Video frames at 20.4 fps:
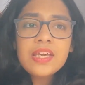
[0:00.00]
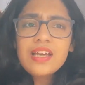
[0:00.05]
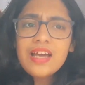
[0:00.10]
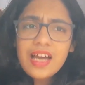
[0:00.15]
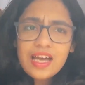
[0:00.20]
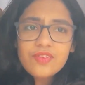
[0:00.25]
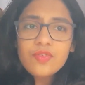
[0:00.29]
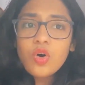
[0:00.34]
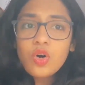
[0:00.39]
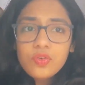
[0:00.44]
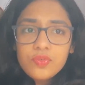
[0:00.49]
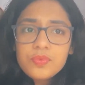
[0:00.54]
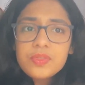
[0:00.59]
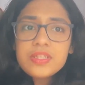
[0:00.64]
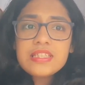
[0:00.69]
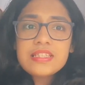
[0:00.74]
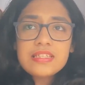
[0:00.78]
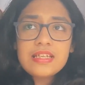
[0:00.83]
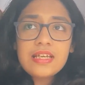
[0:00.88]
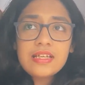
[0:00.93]
have
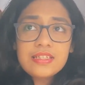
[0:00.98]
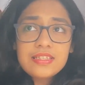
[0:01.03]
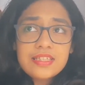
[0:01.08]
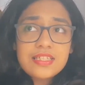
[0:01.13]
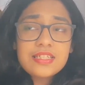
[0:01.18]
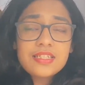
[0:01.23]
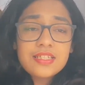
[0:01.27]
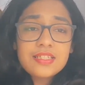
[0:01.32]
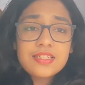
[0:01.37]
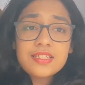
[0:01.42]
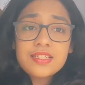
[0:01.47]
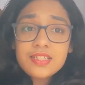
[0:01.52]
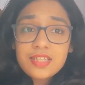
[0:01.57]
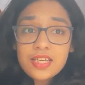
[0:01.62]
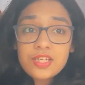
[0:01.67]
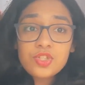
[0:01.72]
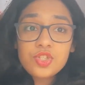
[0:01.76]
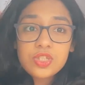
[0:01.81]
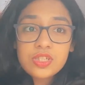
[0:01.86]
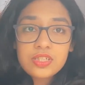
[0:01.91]
always existed since
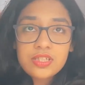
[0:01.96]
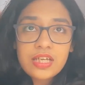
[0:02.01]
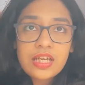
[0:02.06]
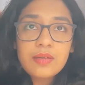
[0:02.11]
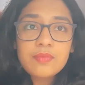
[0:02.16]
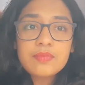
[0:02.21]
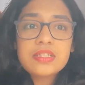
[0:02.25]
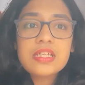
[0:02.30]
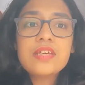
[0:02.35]
ancient times,